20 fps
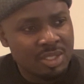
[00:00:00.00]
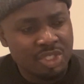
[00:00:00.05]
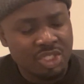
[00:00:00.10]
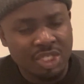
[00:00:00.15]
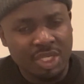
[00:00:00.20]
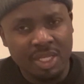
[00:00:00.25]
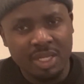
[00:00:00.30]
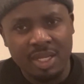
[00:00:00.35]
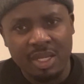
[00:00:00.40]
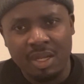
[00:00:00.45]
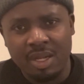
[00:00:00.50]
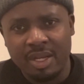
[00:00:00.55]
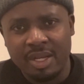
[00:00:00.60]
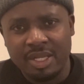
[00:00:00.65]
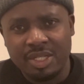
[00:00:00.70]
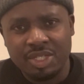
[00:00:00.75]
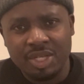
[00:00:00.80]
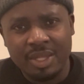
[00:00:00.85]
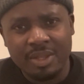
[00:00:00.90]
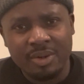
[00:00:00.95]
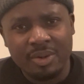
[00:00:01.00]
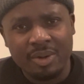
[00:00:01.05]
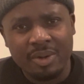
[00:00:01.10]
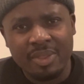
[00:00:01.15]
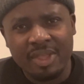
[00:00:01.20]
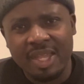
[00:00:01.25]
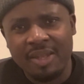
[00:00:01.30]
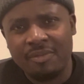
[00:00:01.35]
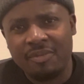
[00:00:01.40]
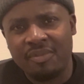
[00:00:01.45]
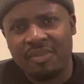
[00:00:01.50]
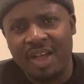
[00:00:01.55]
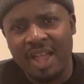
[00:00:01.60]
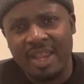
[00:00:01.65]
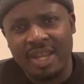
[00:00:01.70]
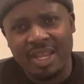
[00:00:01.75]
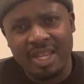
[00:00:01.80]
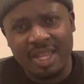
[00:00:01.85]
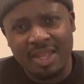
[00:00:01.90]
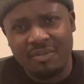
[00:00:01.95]
cheating on each other? Are they
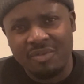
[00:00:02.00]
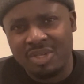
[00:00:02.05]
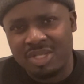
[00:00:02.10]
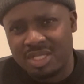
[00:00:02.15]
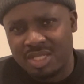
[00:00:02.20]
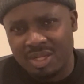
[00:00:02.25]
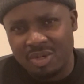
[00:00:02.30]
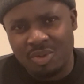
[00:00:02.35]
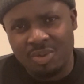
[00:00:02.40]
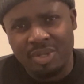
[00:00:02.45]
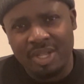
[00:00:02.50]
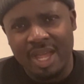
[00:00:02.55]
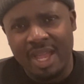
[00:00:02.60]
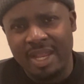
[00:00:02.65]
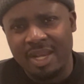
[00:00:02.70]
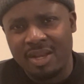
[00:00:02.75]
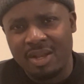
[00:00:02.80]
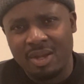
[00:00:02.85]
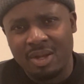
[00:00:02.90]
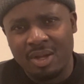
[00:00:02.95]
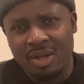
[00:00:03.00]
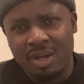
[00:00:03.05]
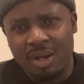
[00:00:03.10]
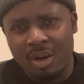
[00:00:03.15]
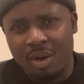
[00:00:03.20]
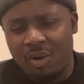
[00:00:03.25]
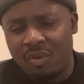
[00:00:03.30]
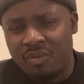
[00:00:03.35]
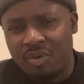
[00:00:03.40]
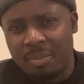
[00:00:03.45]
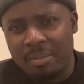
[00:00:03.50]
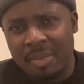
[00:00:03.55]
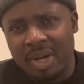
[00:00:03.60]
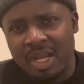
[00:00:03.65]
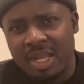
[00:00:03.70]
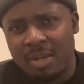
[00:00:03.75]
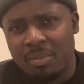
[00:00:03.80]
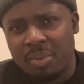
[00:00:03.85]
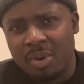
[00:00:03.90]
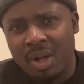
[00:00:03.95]
fighting every single night over
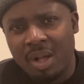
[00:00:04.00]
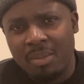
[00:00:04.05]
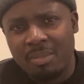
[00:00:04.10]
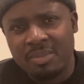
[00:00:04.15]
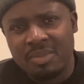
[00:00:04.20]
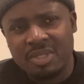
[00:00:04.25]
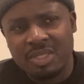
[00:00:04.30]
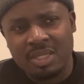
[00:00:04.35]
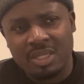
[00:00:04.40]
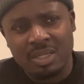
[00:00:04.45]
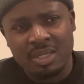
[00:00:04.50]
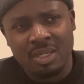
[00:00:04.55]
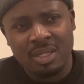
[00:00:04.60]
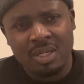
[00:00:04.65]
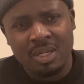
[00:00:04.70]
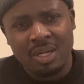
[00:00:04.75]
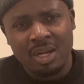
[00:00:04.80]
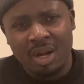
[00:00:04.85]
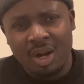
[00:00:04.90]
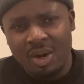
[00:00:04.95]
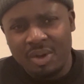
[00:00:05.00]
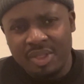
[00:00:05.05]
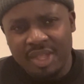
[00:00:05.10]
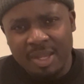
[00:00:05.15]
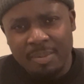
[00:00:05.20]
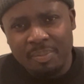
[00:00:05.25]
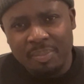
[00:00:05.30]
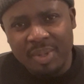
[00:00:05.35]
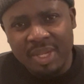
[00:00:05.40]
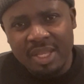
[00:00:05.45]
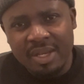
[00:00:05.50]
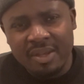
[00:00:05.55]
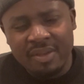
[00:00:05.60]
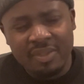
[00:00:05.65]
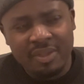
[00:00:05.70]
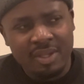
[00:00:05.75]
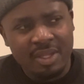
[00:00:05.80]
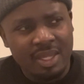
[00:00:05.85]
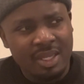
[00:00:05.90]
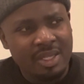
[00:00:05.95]
money problems? Are they beating
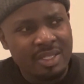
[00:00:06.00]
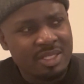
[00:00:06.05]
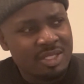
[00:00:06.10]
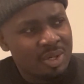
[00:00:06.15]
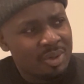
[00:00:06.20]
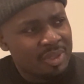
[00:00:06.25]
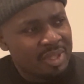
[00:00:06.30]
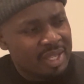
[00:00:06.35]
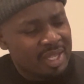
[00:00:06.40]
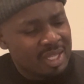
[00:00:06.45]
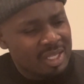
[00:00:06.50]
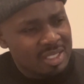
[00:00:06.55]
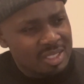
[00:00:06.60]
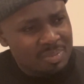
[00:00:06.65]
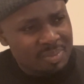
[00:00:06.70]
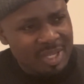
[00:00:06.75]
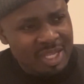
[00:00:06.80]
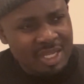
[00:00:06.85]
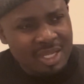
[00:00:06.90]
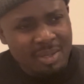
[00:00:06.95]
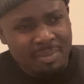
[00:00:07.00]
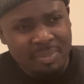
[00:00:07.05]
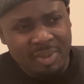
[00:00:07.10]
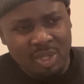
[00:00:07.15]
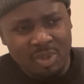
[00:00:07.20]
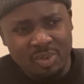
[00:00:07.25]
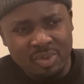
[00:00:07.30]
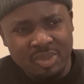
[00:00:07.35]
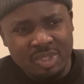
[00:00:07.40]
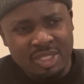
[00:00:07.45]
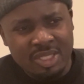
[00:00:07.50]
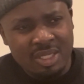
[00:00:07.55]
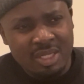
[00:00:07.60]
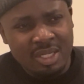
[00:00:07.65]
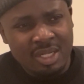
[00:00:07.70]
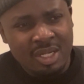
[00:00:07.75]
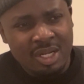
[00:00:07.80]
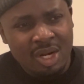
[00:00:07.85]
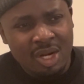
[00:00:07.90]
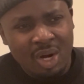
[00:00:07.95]
the kids? Are the kids being abused?
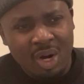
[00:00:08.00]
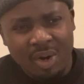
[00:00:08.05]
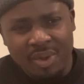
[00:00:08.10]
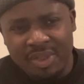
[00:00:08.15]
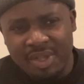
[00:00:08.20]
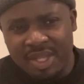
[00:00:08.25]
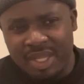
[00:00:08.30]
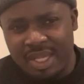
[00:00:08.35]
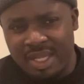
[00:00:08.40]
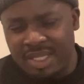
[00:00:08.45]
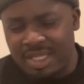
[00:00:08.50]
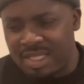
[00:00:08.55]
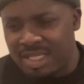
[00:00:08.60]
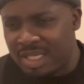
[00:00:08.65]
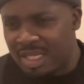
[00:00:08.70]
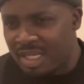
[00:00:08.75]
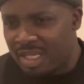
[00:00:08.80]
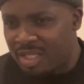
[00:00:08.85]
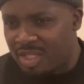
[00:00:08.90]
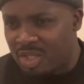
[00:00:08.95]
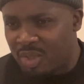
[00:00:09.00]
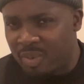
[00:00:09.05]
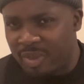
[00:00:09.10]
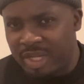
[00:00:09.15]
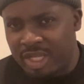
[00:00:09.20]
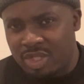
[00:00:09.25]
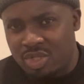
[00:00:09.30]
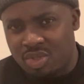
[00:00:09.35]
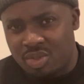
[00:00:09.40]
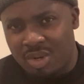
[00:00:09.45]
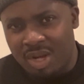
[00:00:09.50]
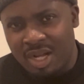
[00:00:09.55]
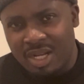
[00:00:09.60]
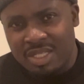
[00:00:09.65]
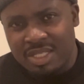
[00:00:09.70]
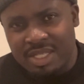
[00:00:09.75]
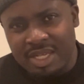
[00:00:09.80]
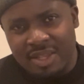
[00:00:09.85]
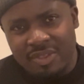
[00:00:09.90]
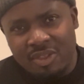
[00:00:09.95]
Are the kids doing
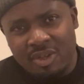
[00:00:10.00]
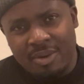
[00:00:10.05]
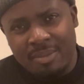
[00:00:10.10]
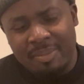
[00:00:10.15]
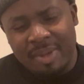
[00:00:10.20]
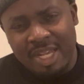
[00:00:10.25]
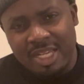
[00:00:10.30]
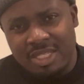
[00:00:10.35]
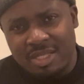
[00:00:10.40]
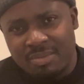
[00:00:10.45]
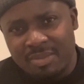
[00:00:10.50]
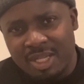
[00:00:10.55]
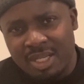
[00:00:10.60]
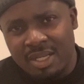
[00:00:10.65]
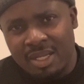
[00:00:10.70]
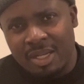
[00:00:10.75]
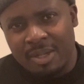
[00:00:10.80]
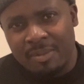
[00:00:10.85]
drugs in their basement?